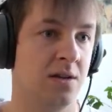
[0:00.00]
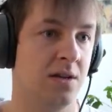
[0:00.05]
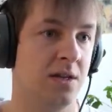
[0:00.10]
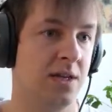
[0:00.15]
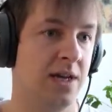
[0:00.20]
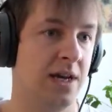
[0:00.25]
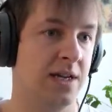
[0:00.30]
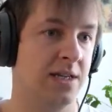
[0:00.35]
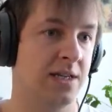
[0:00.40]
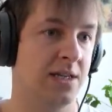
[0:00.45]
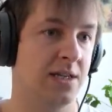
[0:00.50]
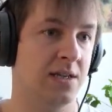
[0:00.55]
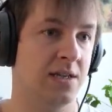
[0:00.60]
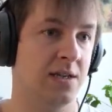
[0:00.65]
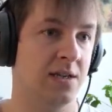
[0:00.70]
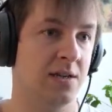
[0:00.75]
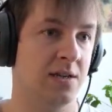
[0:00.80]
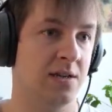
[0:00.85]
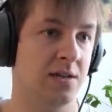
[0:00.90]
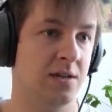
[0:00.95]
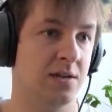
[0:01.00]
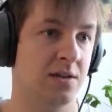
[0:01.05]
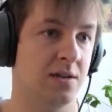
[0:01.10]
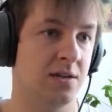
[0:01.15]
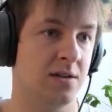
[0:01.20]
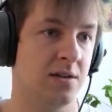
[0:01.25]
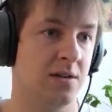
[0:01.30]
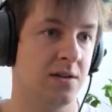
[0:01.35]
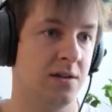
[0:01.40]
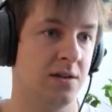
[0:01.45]
Yes.
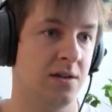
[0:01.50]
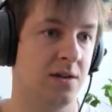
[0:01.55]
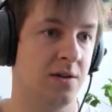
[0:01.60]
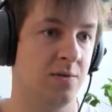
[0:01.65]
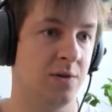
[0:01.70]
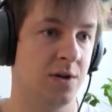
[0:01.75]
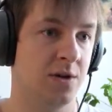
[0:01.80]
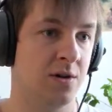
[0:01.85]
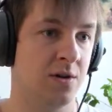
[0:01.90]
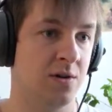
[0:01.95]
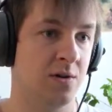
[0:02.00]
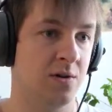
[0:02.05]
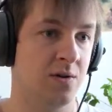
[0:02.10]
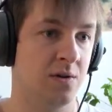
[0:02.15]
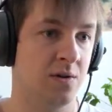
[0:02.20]
There we go.